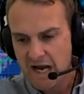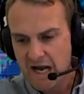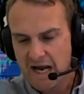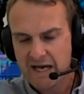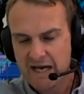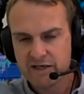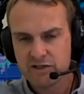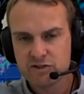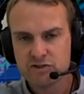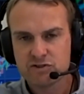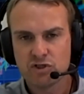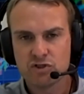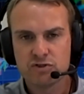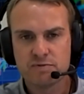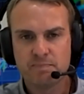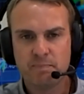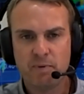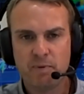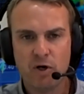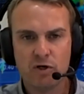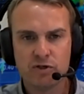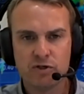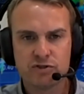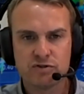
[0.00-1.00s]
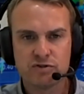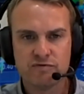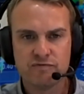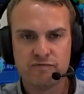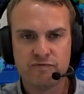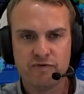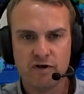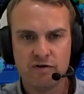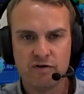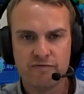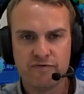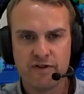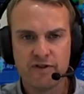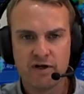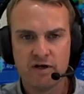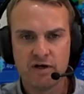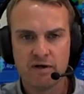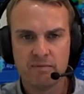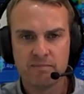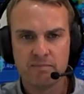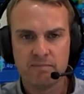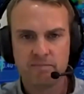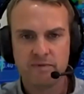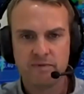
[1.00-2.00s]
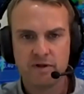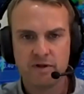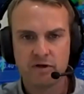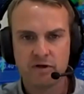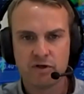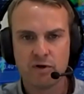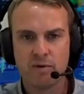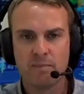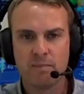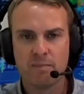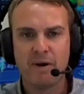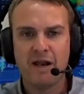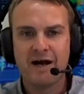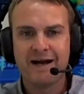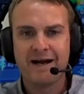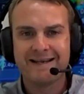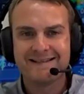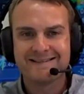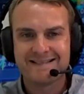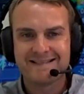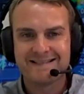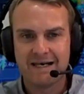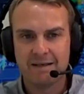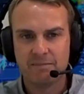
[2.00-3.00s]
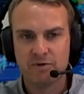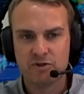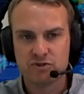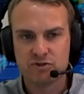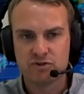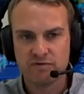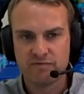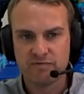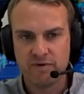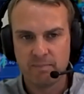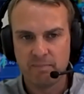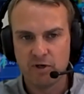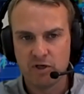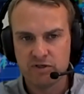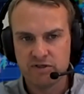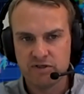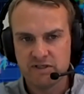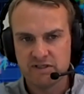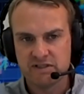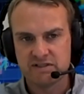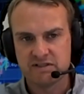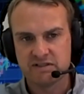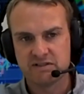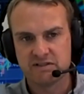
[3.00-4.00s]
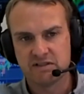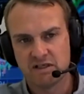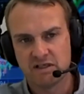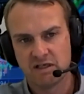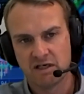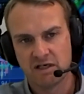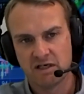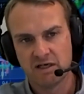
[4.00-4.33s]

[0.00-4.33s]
And as part of the compliance element of the bond, it's